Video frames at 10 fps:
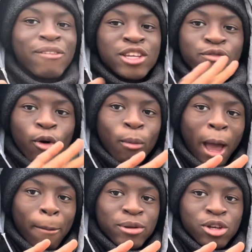there's 4 more
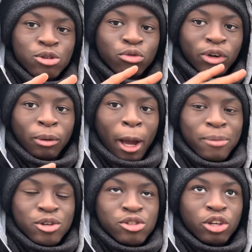episodes or 3 more
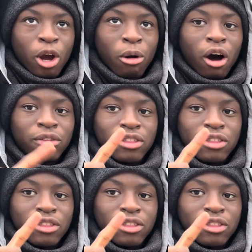episodes to go after